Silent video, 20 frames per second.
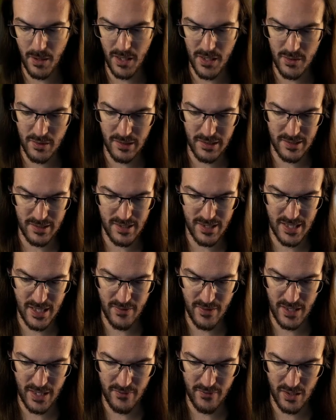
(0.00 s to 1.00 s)
but you can
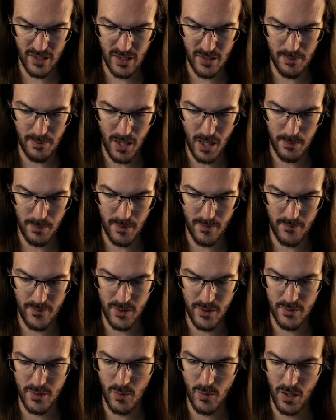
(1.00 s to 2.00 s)
see that even in the pop-up
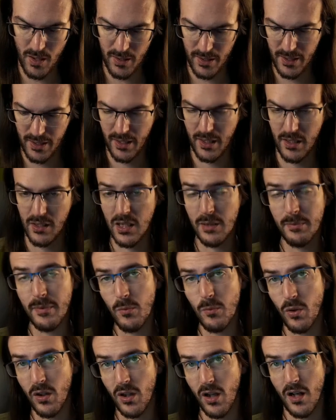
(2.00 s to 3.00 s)
view, you are getting a little
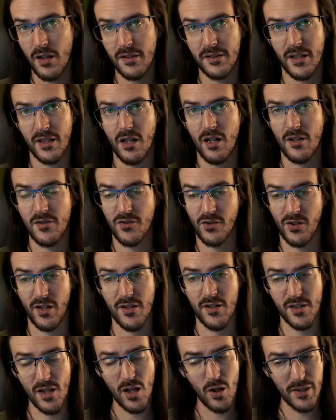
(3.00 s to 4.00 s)
bit more content on
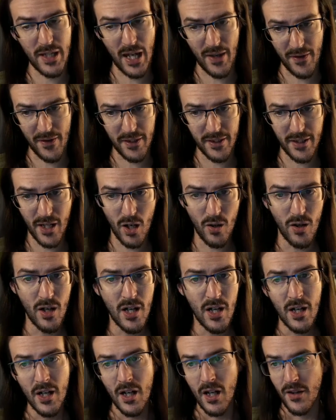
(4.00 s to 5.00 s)
screen. So yeah, there you go.
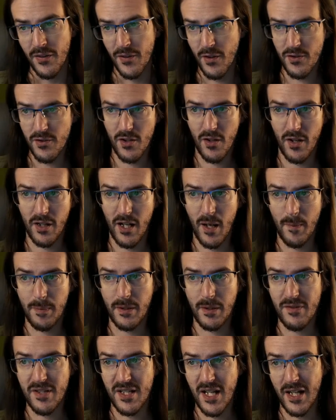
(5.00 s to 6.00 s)
Those are a
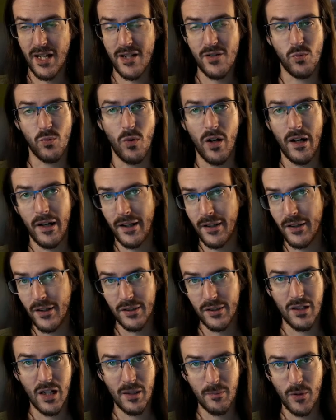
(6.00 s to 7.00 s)
couple of settings, one in
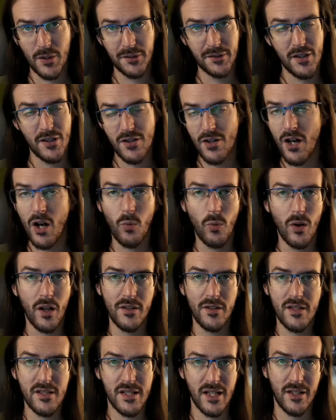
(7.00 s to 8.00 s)
Good Lock Multi-Star,
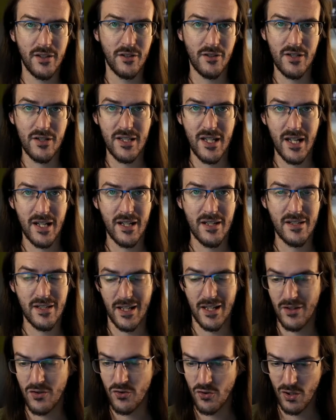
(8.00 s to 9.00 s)
one just in your settings
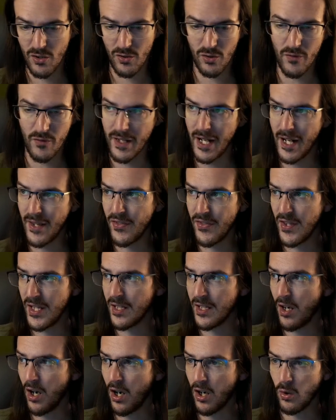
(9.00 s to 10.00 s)
in general that I
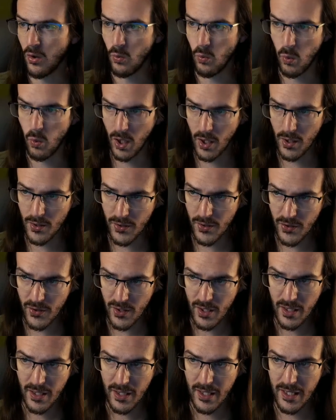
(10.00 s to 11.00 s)
think are
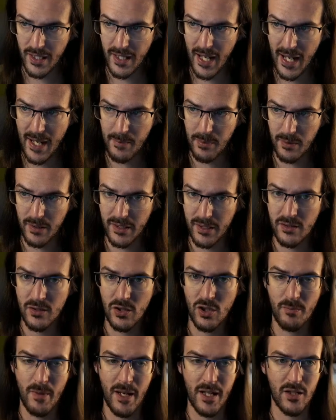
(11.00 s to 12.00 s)
worth enabling
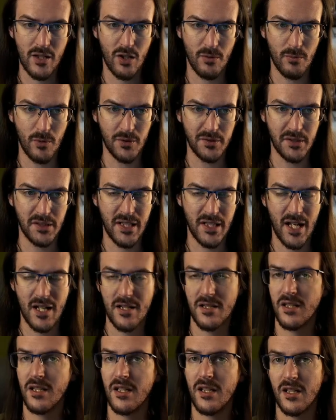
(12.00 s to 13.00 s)
to make your
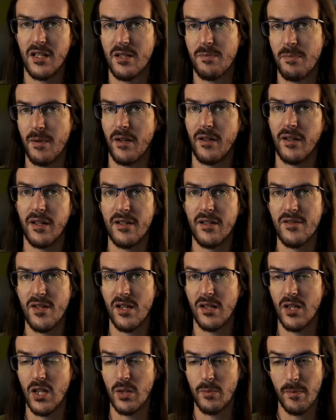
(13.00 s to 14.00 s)
multitasking experience
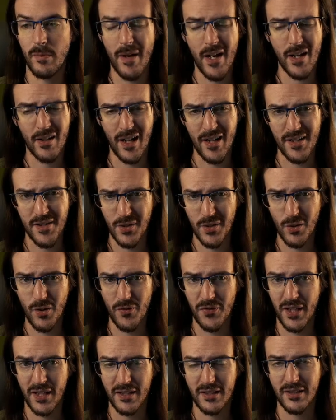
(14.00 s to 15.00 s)
a little bit better. I still
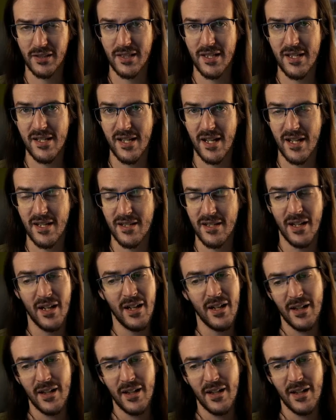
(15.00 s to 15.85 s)
don't think that these settings